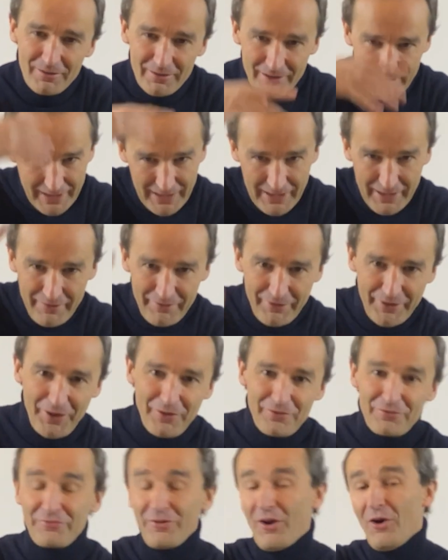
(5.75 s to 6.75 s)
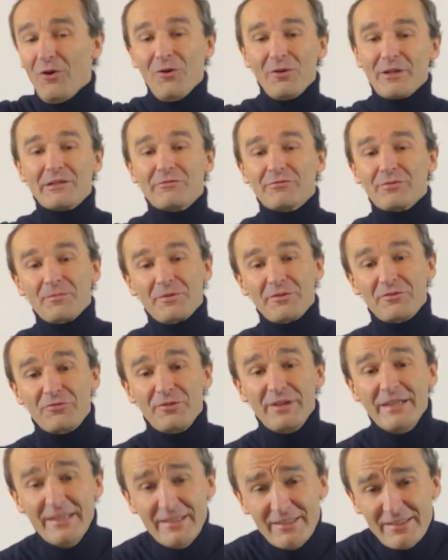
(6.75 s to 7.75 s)
leaves are falling from the
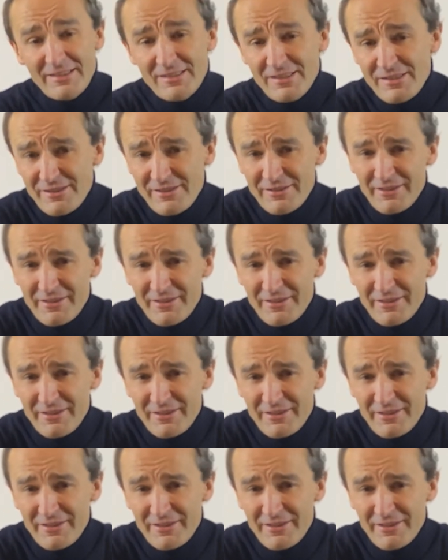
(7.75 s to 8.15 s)
trees,